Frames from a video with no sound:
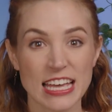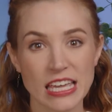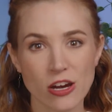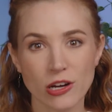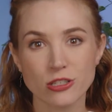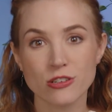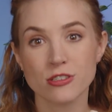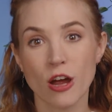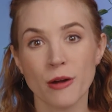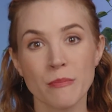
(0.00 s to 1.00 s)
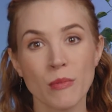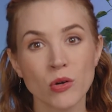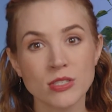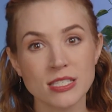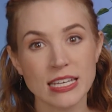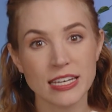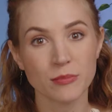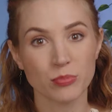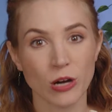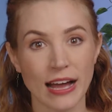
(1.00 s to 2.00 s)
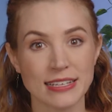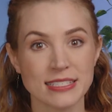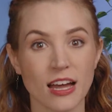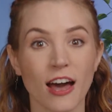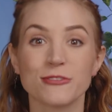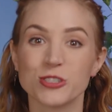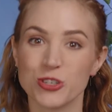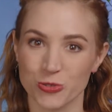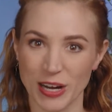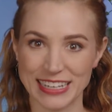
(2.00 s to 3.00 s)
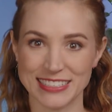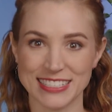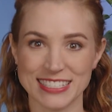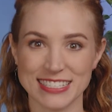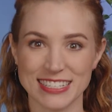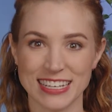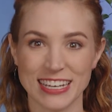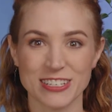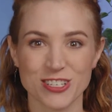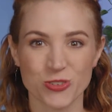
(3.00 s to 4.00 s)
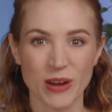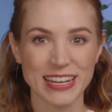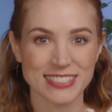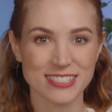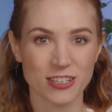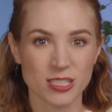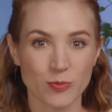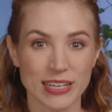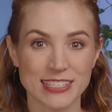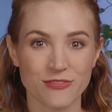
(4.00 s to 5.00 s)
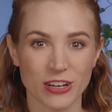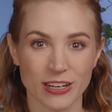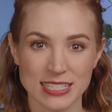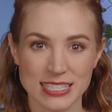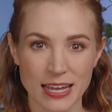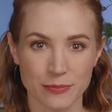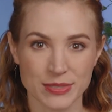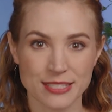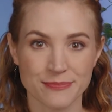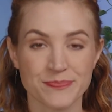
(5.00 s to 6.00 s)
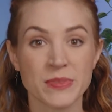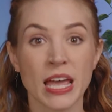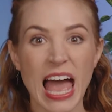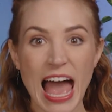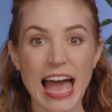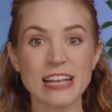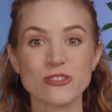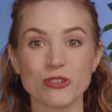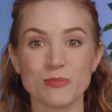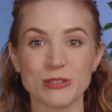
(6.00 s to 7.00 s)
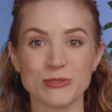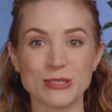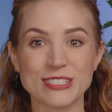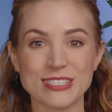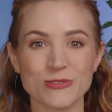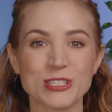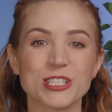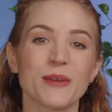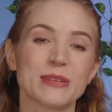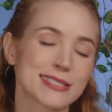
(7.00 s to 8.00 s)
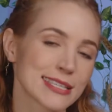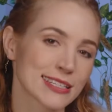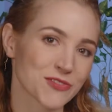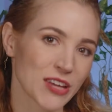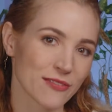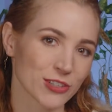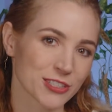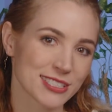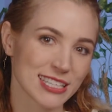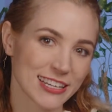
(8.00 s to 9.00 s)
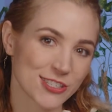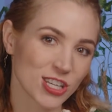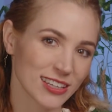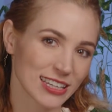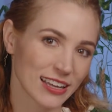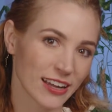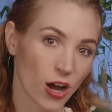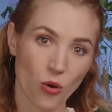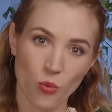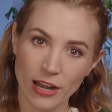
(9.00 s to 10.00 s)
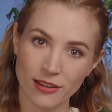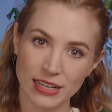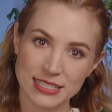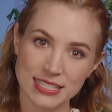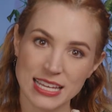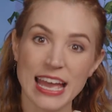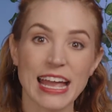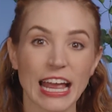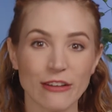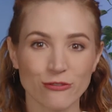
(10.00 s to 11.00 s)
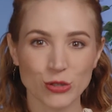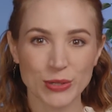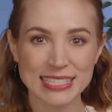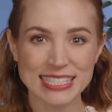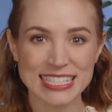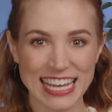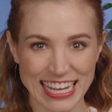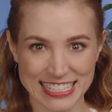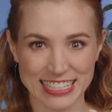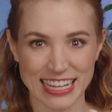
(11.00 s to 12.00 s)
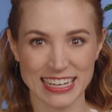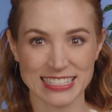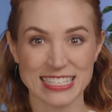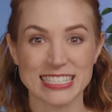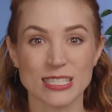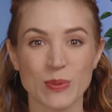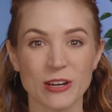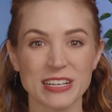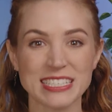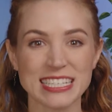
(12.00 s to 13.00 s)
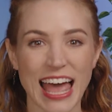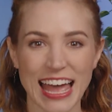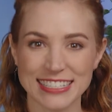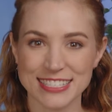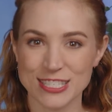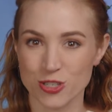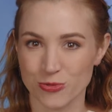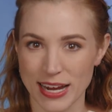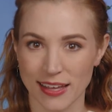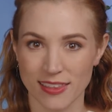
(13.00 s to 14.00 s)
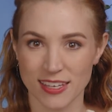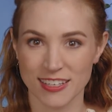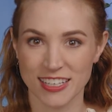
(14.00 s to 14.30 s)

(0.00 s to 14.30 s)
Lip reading: Characters are mostly comprised of traits. Traits are split into various types. Attributes, which come in 6 flavors: agility, awareness, influence, intellect, spirit, and strength.